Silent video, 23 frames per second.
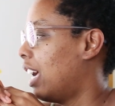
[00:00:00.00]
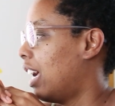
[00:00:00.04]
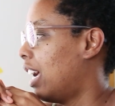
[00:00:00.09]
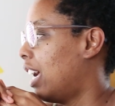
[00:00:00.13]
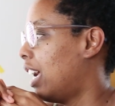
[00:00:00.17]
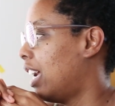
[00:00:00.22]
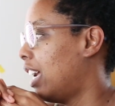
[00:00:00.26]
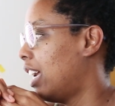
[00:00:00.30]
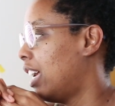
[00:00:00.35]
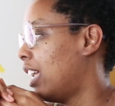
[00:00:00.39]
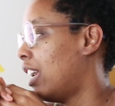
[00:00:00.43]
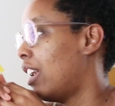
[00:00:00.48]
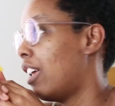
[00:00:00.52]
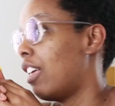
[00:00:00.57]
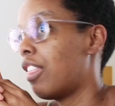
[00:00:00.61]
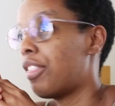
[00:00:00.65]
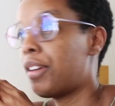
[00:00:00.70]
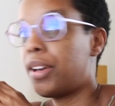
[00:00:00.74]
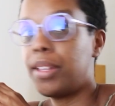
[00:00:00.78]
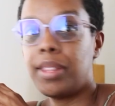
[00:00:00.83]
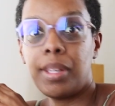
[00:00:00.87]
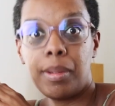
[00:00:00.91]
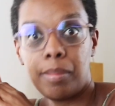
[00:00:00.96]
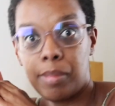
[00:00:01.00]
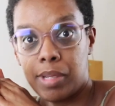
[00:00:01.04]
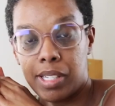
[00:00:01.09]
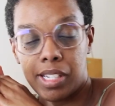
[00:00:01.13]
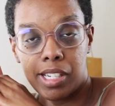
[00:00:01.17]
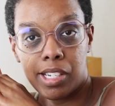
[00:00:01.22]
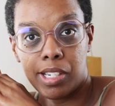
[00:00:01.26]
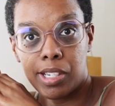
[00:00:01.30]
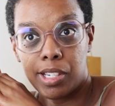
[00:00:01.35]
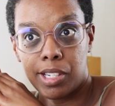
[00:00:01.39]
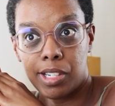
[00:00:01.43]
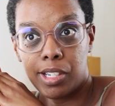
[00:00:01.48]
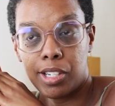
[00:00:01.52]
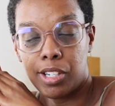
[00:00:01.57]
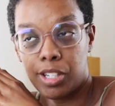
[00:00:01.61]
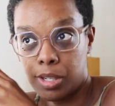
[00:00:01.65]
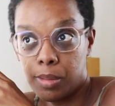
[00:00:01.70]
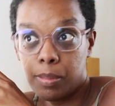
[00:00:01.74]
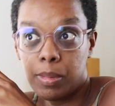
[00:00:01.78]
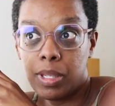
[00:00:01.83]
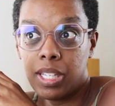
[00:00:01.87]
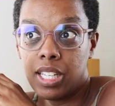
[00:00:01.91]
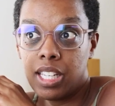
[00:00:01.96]
and thought that we
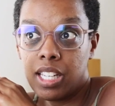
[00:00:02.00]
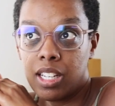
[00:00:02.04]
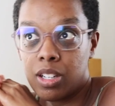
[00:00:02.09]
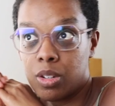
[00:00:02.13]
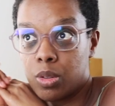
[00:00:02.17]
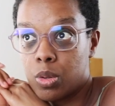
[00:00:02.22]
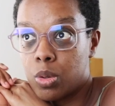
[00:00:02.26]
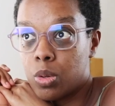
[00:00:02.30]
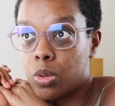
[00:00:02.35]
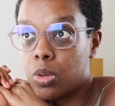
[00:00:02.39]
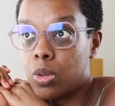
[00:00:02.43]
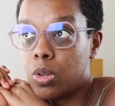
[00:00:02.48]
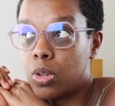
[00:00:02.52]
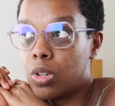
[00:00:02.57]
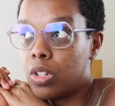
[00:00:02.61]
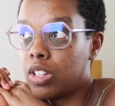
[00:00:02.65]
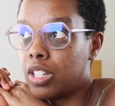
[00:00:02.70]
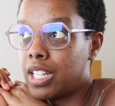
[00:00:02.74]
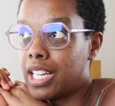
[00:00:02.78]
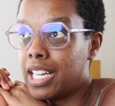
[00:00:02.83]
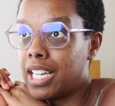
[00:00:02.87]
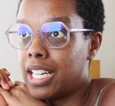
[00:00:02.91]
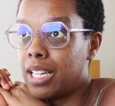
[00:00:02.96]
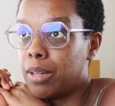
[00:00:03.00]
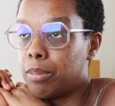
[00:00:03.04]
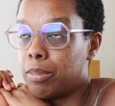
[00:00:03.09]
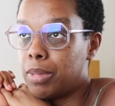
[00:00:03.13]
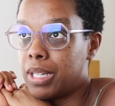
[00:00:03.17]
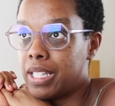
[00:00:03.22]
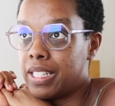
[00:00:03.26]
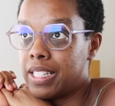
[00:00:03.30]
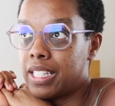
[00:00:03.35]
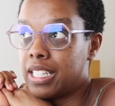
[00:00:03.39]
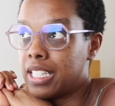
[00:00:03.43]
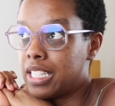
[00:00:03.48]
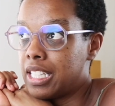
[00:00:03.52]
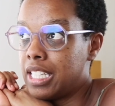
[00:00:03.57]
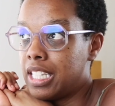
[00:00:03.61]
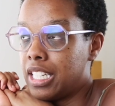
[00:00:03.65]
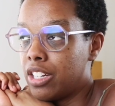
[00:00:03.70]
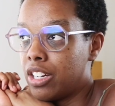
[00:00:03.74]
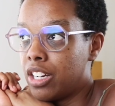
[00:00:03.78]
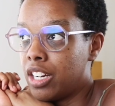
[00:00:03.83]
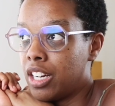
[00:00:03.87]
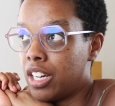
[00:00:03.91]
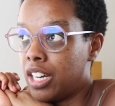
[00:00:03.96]
could be a cool like basic
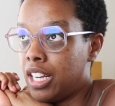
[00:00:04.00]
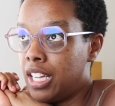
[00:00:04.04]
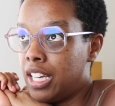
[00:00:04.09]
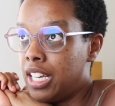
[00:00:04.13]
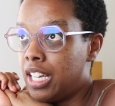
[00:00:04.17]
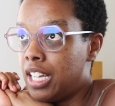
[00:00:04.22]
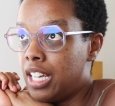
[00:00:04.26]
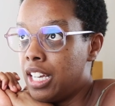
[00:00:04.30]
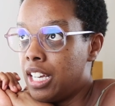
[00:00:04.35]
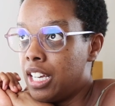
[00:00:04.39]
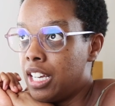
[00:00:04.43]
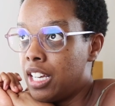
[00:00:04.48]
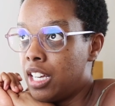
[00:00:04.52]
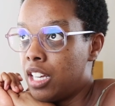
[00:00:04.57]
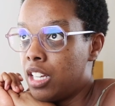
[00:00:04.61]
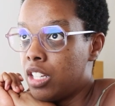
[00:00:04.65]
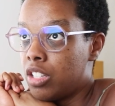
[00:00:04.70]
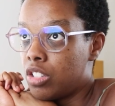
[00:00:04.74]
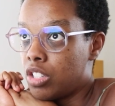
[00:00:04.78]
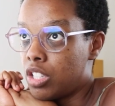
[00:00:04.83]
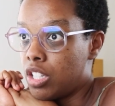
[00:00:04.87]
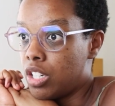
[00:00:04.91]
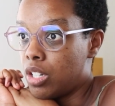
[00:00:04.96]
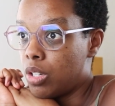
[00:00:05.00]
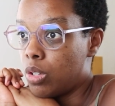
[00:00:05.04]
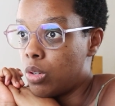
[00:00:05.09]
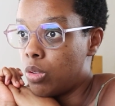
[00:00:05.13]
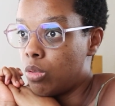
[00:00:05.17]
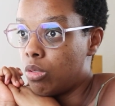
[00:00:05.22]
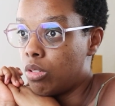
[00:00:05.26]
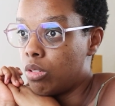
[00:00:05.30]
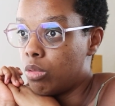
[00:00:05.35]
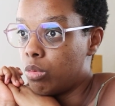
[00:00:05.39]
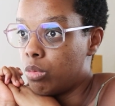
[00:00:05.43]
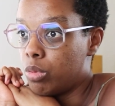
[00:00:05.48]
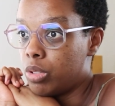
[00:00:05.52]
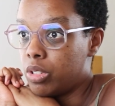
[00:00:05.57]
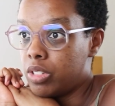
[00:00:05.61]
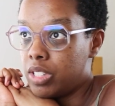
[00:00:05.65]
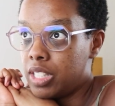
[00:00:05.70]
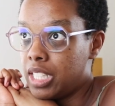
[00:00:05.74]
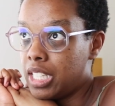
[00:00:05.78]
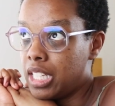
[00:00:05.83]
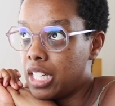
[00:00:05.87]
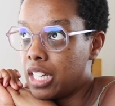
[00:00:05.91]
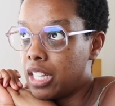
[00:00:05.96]
tier. So we'll
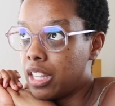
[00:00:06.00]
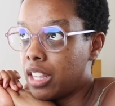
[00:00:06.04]
see.